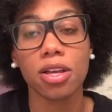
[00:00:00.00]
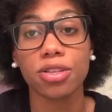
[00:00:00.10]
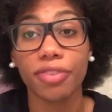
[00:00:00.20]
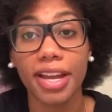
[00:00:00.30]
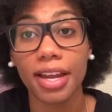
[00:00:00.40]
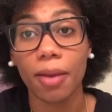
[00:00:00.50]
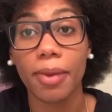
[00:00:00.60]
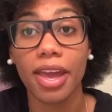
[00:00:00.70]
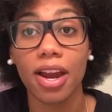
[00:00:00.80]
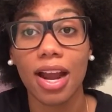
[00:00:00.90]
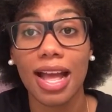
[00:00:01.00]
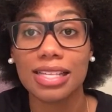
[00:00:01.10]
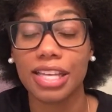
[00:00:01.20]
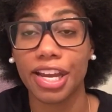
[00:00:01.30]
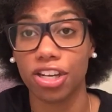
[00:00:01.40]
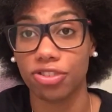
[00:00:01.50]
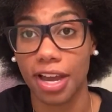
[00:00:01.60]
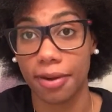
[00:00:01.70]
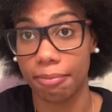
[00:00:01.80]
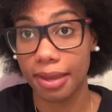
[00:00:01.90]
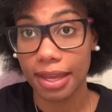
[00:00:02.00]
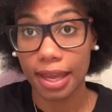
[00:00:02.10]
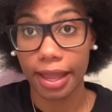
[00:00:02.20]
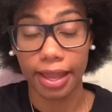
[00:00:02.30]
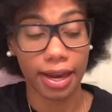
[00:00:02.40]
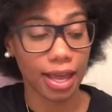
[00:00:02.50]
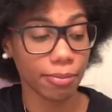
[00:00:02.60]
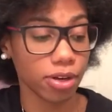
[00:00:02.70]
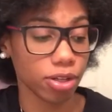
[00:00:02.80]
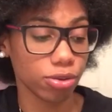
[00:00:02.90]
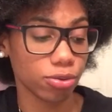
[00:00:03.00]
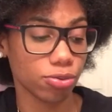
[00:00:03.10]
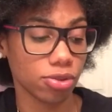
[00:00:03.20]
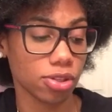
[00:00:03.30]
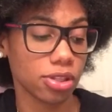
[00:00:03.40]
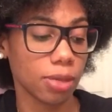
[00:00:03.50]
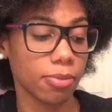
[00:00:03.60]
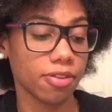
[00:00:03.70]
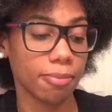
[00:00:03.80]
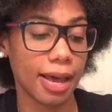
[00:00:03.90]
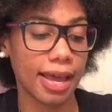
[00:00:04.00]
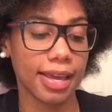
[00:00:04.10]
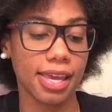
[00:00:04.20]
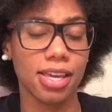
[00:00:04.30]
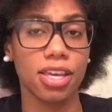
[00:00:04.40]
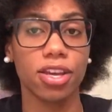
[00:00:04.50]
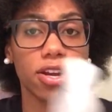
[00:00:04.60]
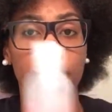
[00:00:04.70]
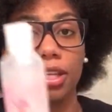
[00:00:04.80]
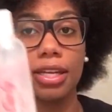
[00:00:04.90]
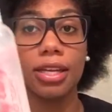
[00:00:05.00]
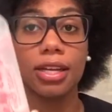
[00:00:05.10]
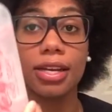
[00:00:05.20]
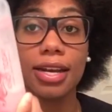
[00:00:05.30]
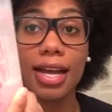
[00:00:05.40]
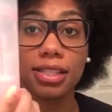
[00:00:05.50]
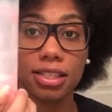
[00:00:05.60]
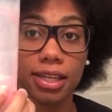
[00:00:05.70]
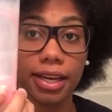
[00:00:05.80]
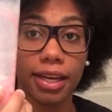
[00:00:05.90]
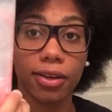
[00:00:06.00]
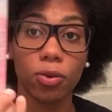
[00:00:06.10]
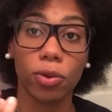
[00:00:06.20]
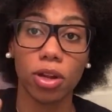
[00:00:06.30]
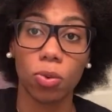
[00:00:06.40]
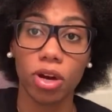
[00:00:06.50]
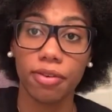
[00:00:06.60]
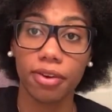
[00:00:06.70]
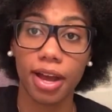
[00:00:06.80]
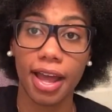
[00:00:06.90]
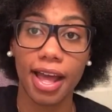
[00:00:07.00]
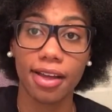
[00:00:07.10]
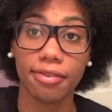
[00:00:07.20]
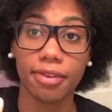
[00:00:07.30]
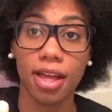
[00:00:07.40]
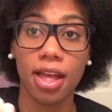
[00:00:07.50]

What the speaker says: So right now my hair has air dried a bit and I'm gonna use some of my kinky curly, not today, well whatever I have